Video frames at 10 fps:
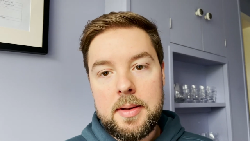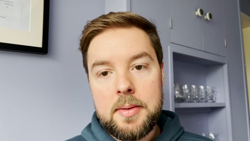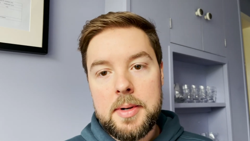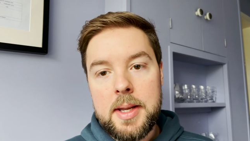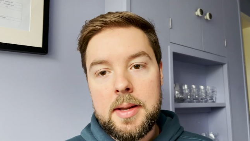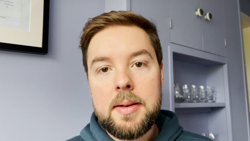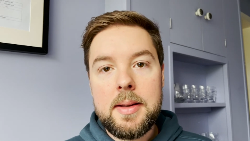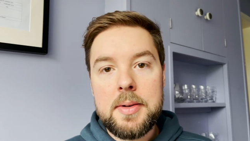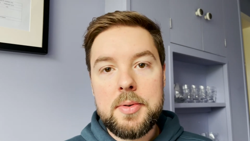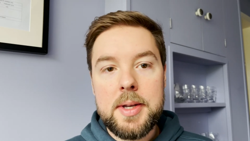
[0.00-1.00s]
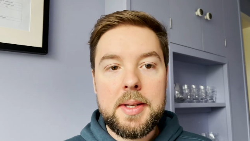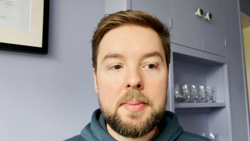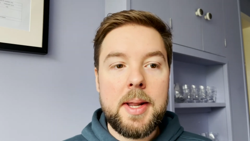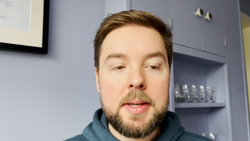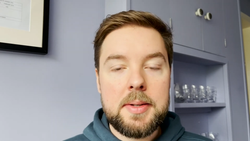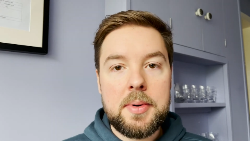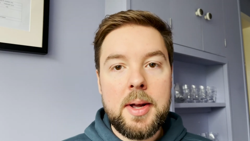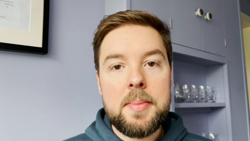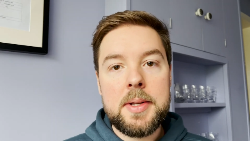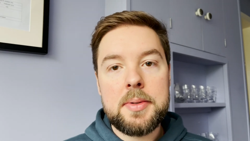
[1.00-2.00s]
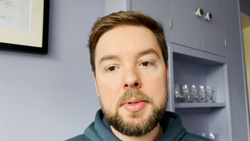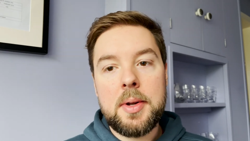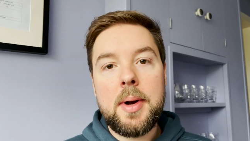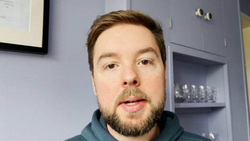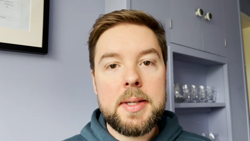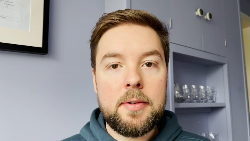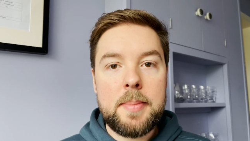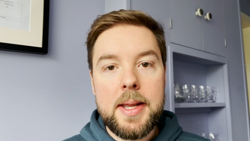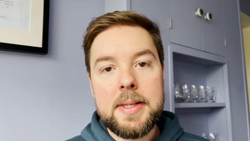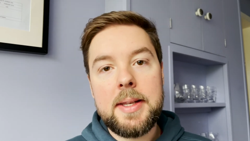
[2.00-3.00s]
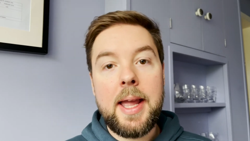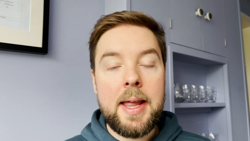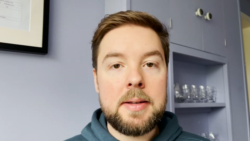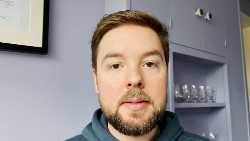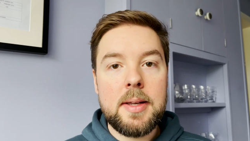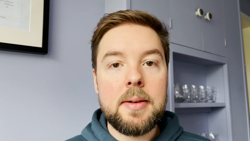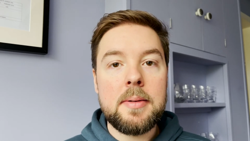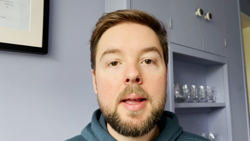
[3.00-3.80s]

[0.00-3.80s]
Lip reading: really interesting place to work, but it's also quite a tough place to get into.